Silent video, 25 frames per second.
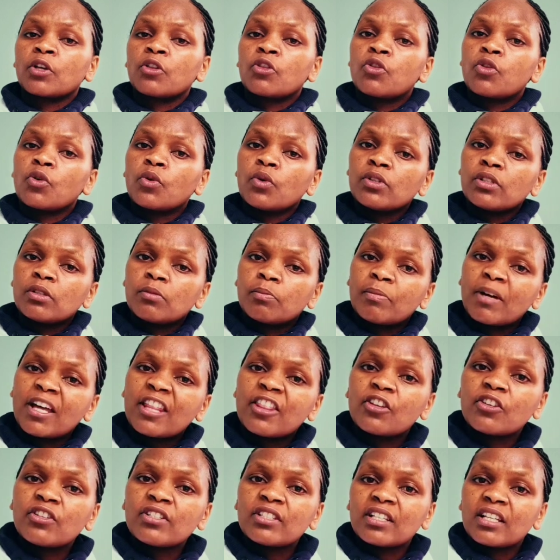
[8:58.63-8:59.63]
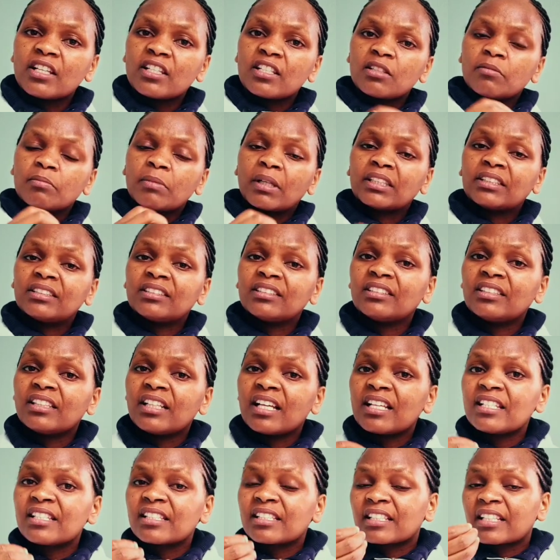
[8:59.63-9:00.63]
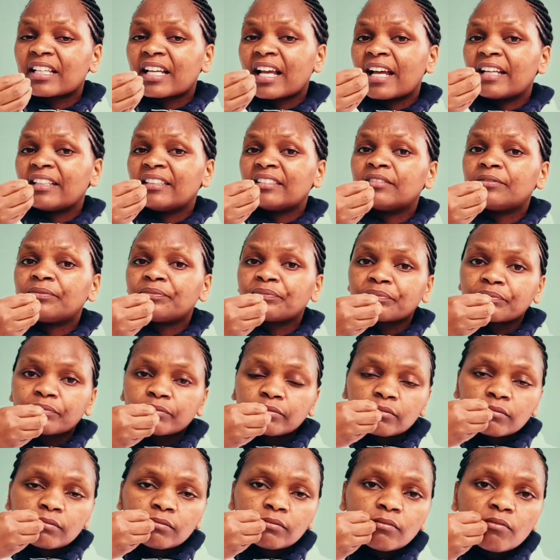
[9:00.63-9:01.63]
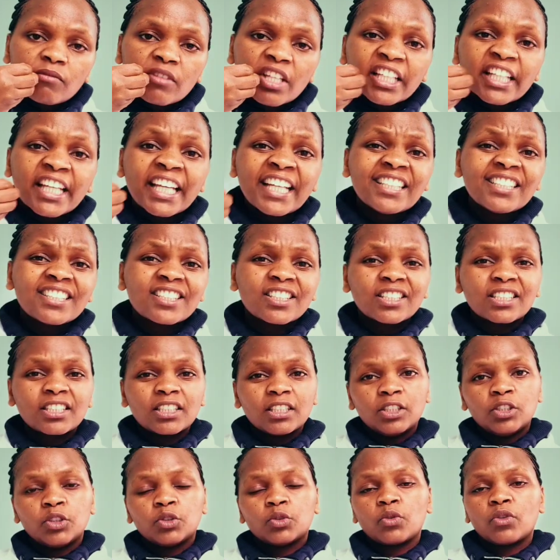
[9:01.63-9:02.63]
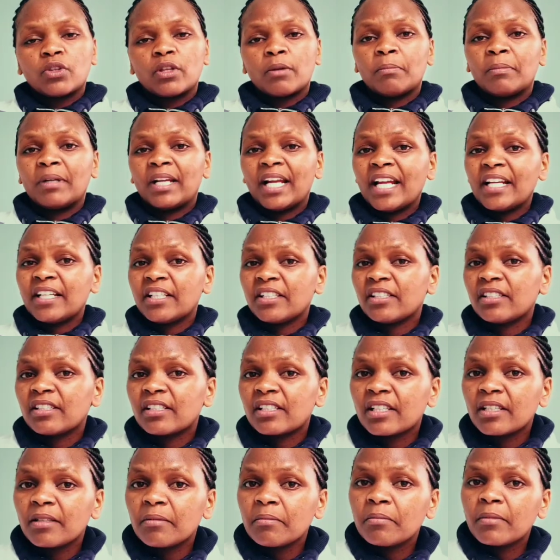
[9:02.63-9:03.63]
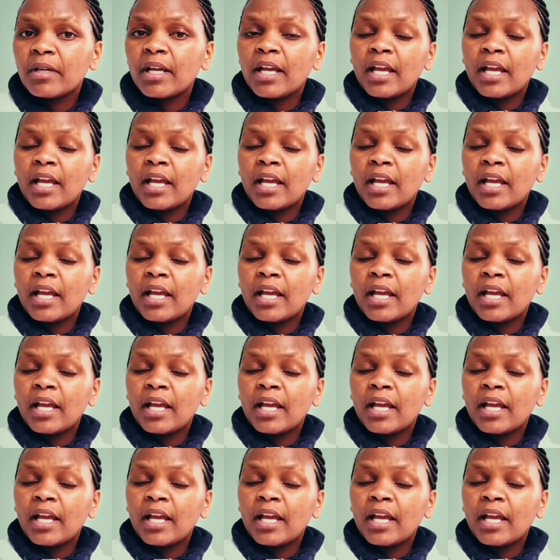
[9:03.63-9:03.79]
those pathogens, bacteria can get into the bloodstream